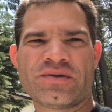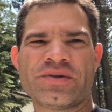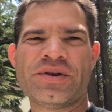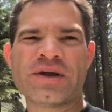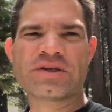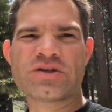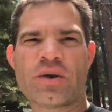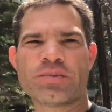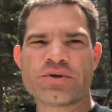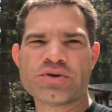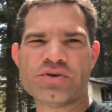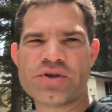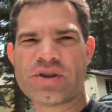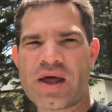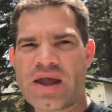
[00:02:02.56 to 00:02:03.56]
The next
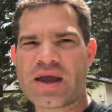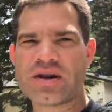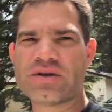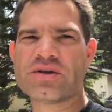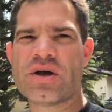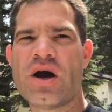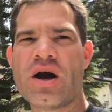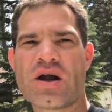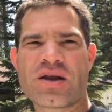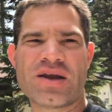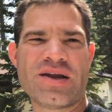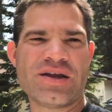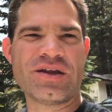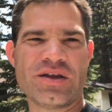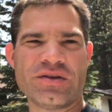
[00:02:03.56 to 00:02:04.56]
opportunity I had to talk
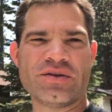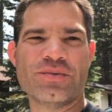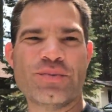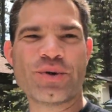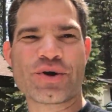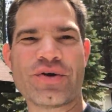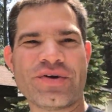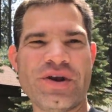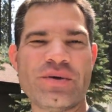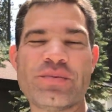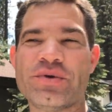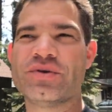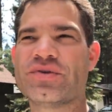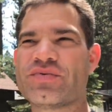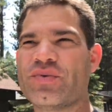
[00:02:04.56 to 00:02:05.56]
in the book of
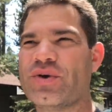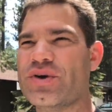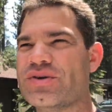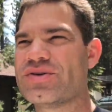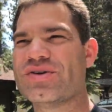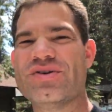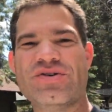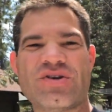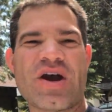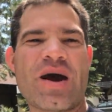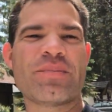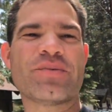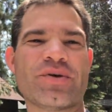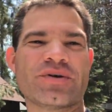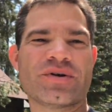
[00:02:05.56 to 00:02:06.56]
Hebrews was in
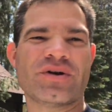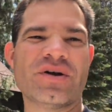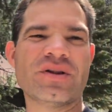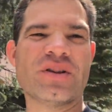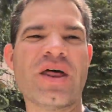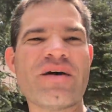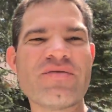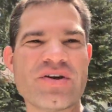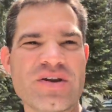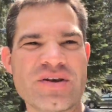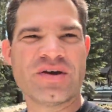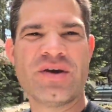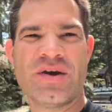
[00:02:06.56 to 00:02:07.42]
chapter 11,